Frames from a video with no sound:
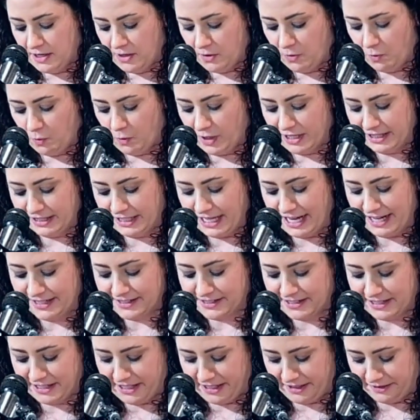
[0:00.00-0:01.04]
One
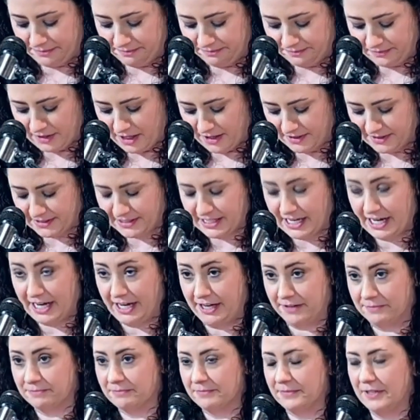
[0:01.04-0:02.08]
last thing I'll
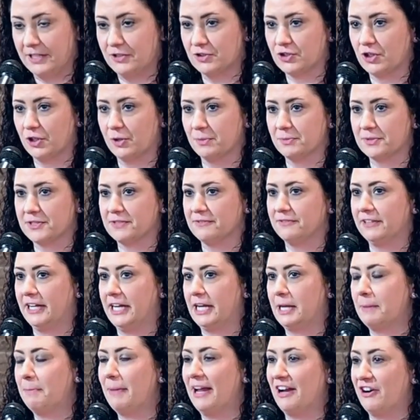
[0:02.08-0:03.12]
say in terms of
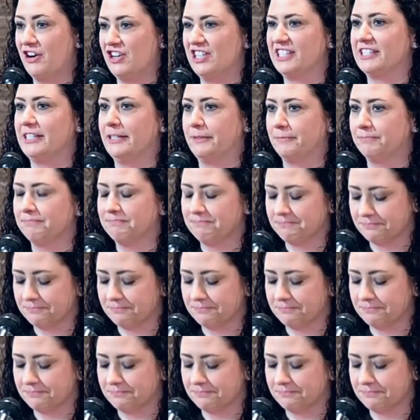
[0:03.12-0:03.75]
parenting.